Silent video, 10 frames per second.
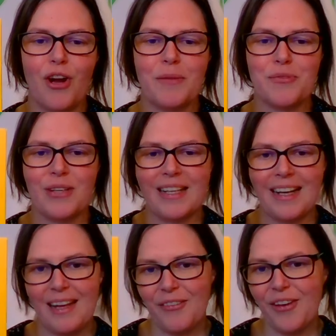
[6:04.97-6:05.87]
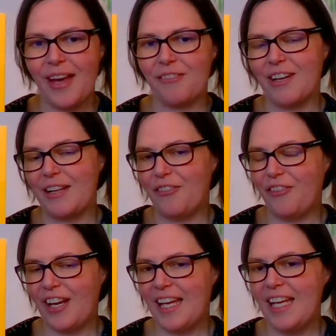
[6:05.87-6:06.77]
rhyme's really clever and really
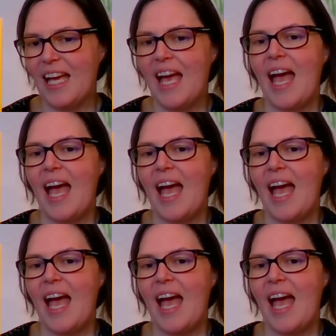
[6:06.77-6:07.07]
funny,